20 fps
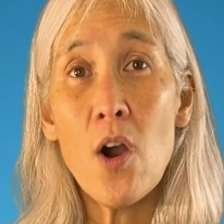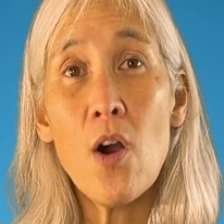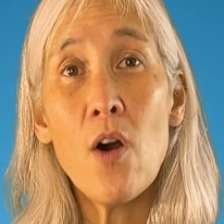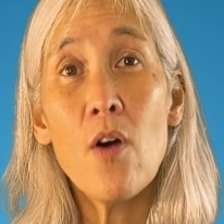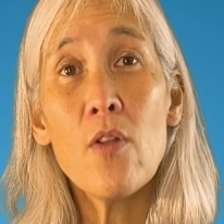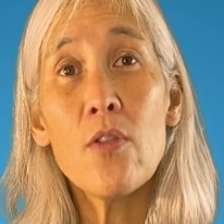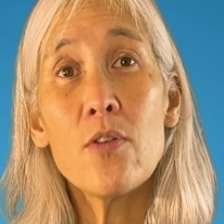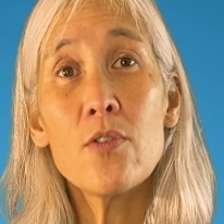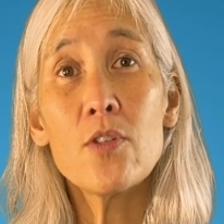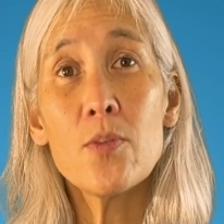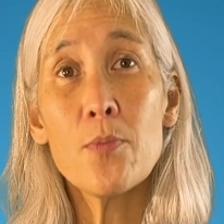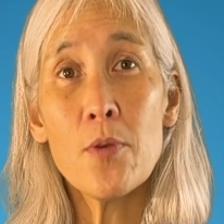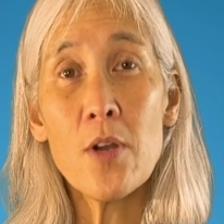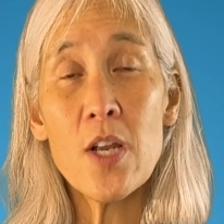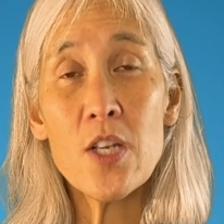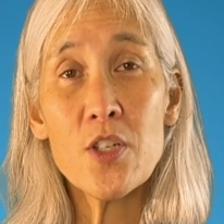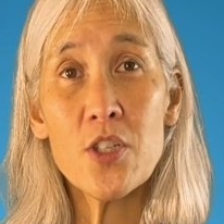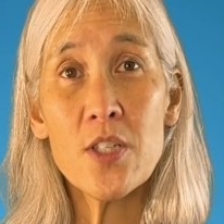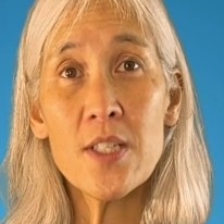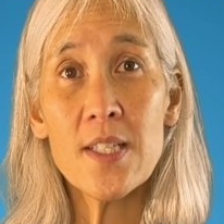Although
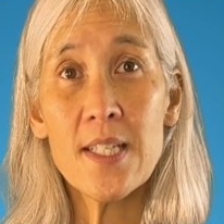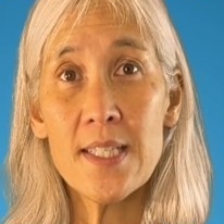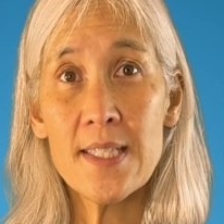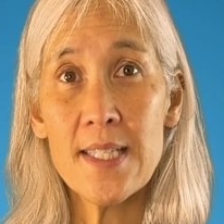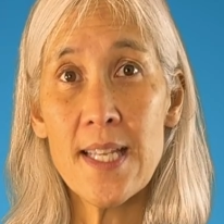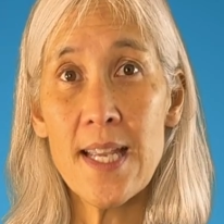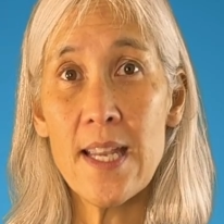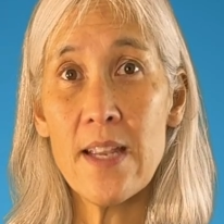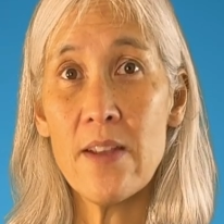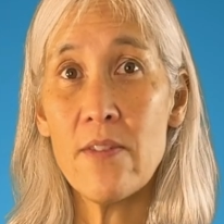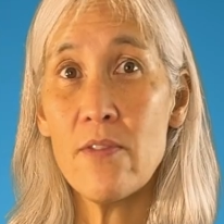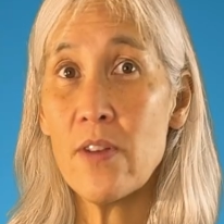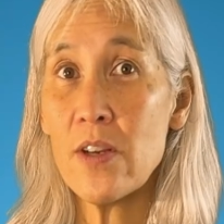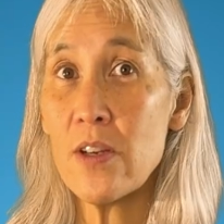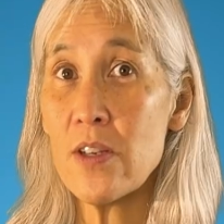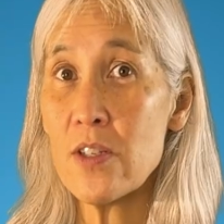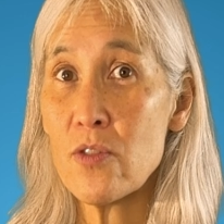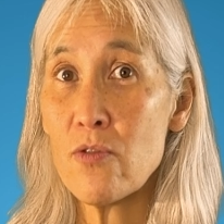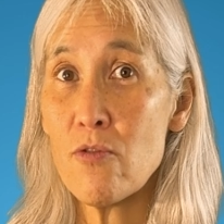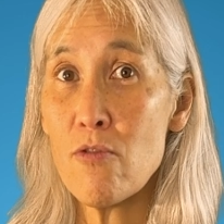depression can take
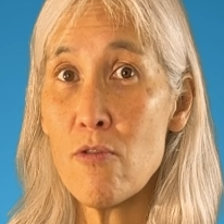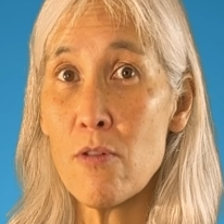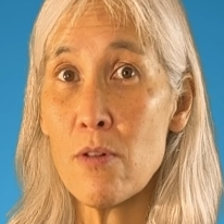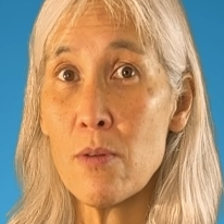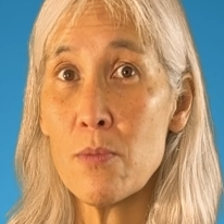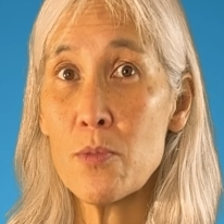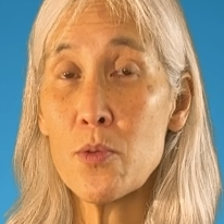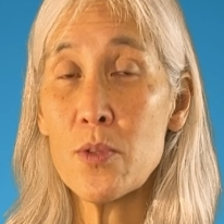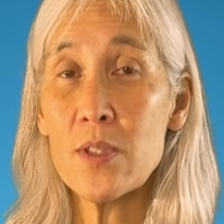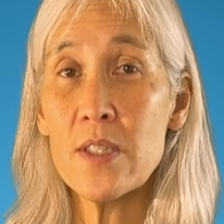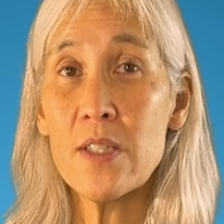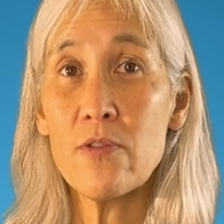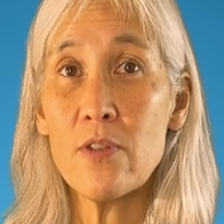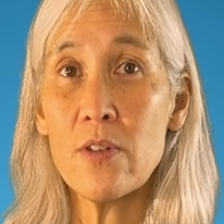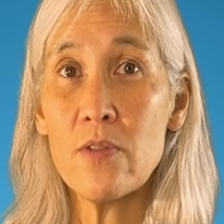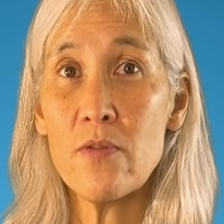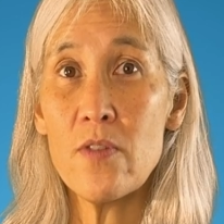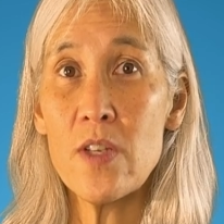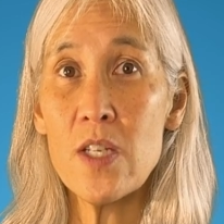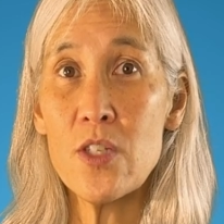various forms with
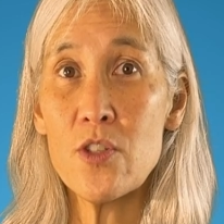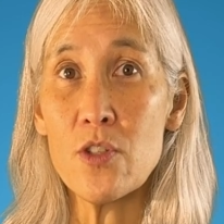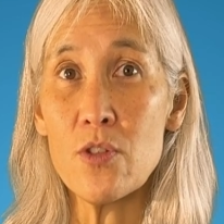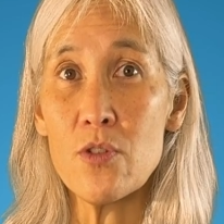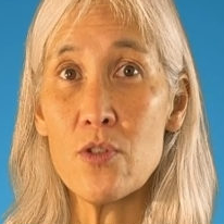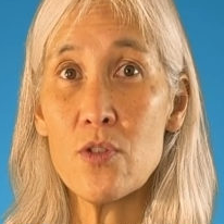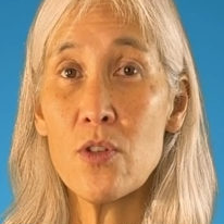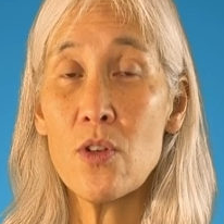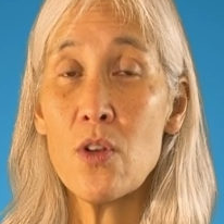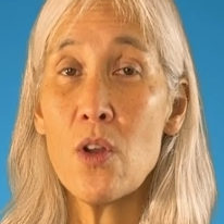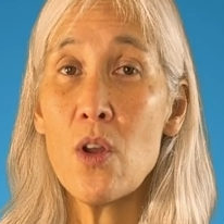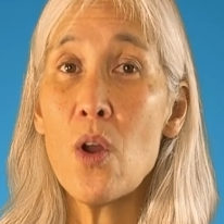different features,